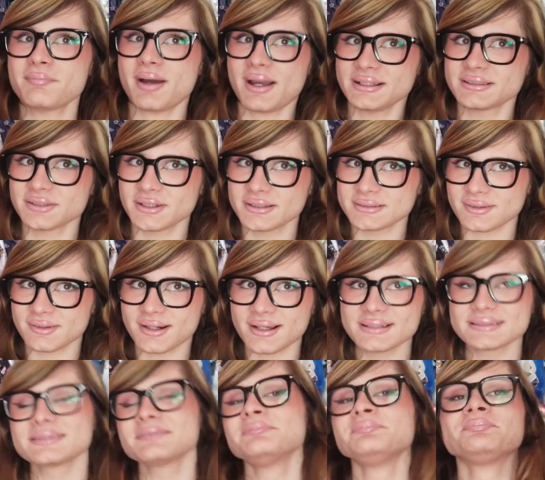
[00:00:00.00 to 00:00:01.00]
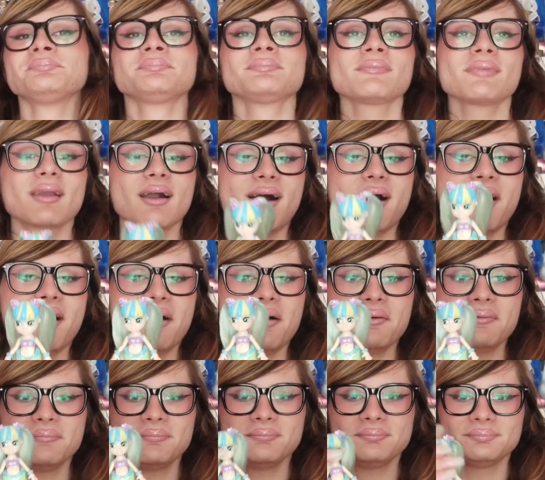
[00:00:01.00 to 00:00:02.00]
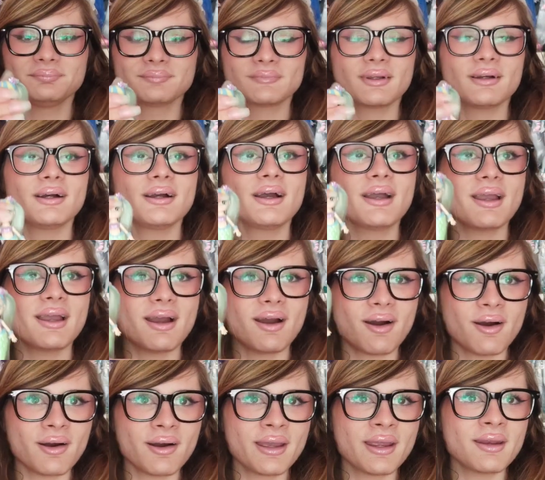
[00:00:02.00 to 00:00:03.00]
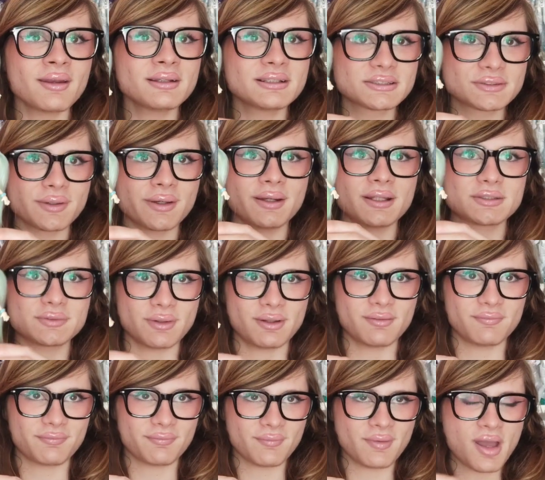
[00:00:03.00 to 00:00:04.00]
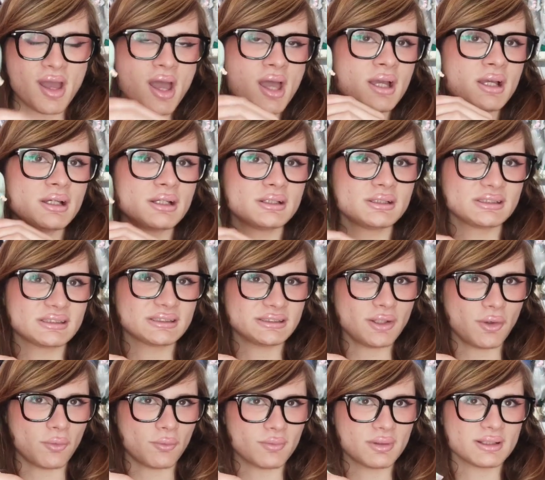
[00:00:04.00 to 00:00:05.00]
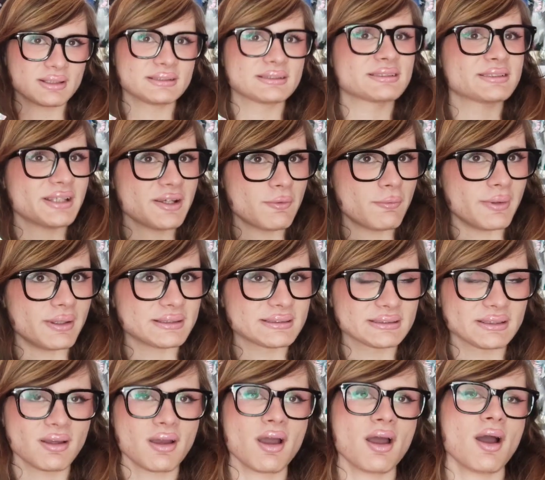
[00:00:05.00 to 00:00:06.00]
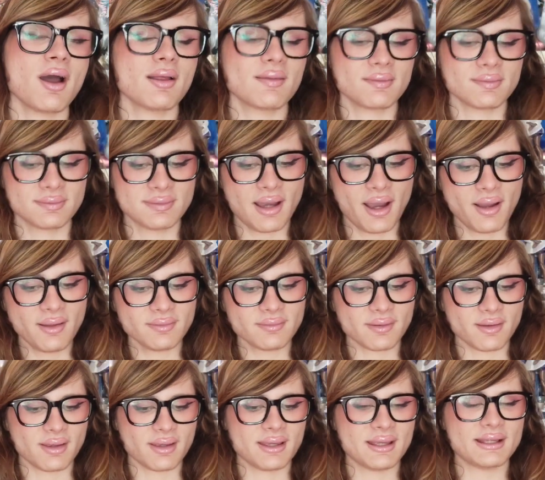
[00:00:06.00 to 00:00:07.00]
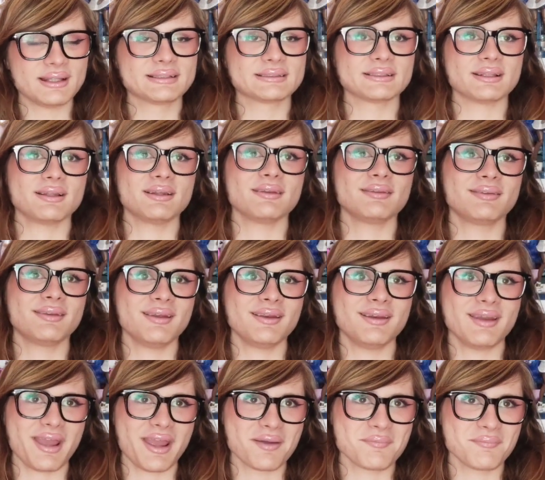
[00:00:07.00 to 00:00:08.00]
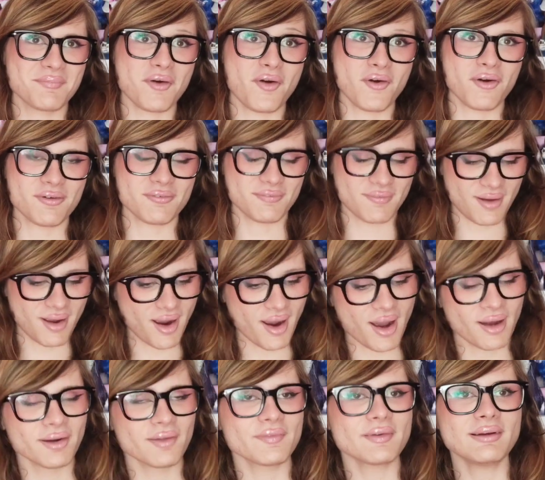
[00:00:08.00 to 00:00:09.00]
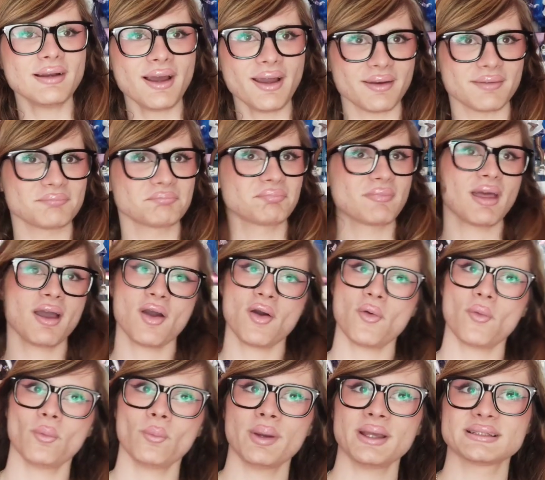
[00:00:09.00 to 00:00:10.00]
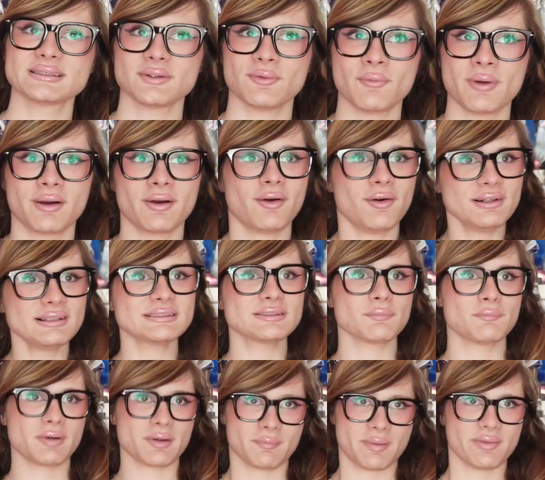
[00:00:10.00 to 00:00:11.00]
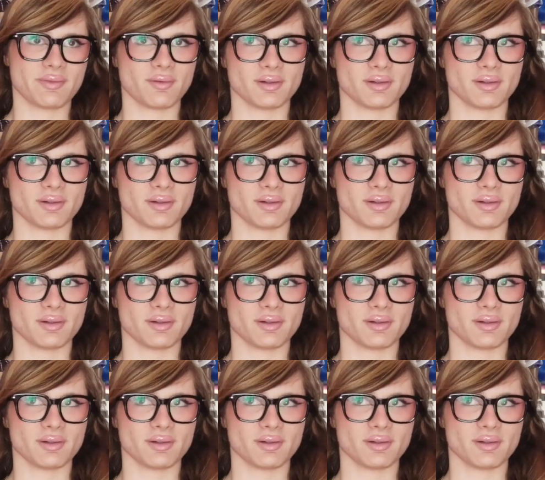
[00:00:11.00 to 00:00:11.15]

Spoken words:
by Toys R Us, in 2012. So, Sea Wees, that is the name of another line, which were also mermaid